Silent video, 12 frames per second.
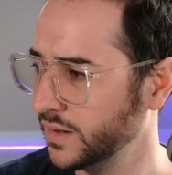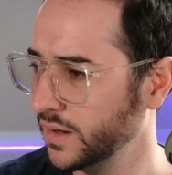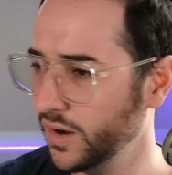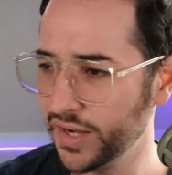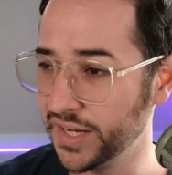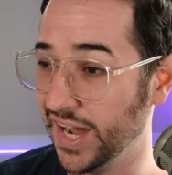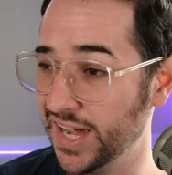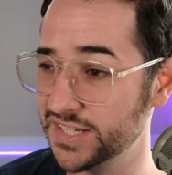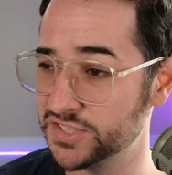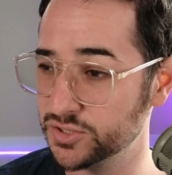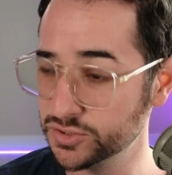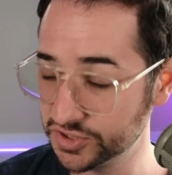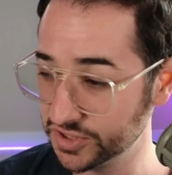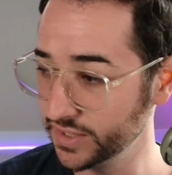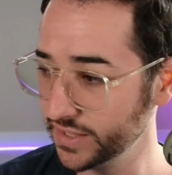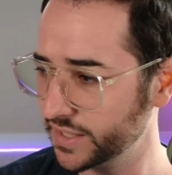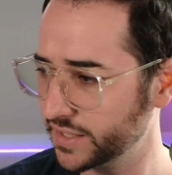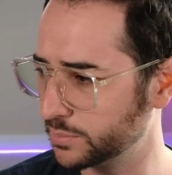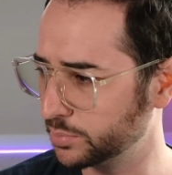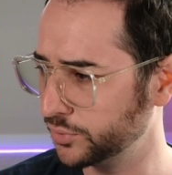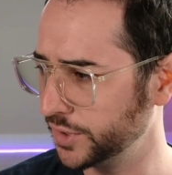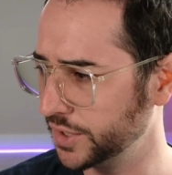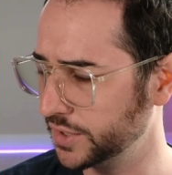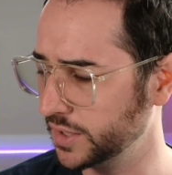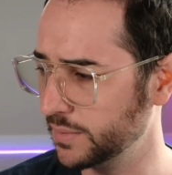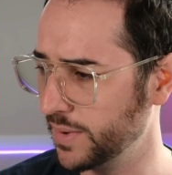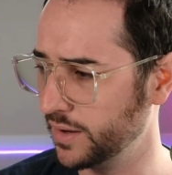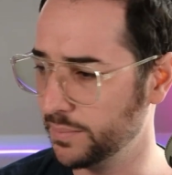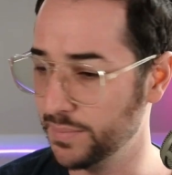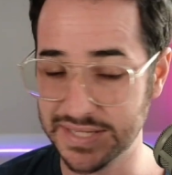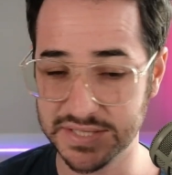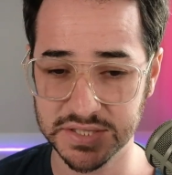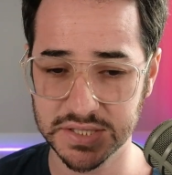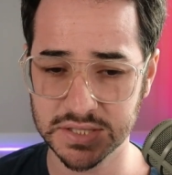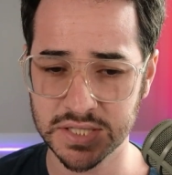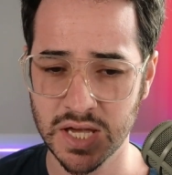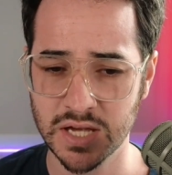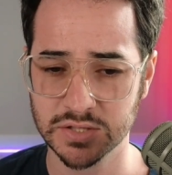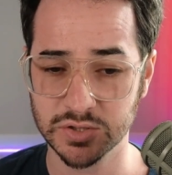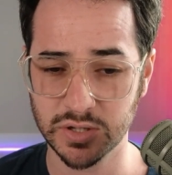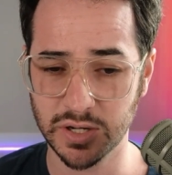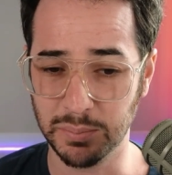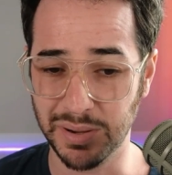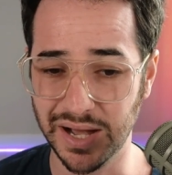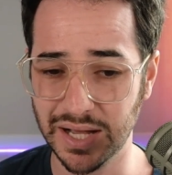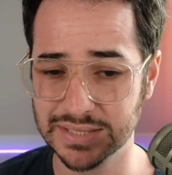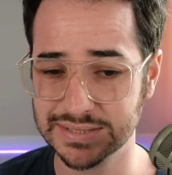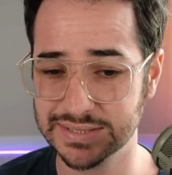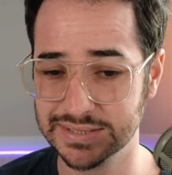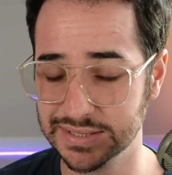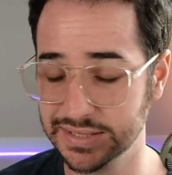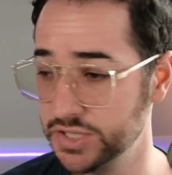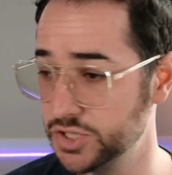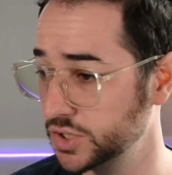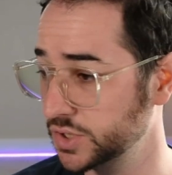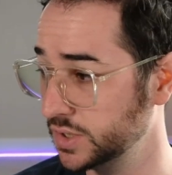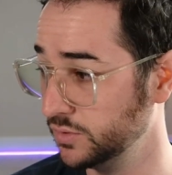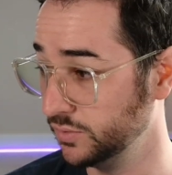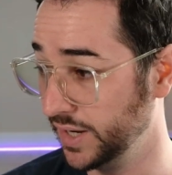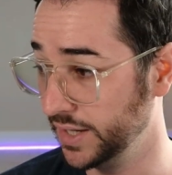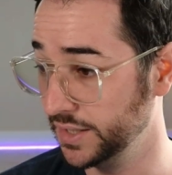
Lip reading: All right, guys, so it's deleted a pretty good amount of messages. So I'm gonna pause the deletion right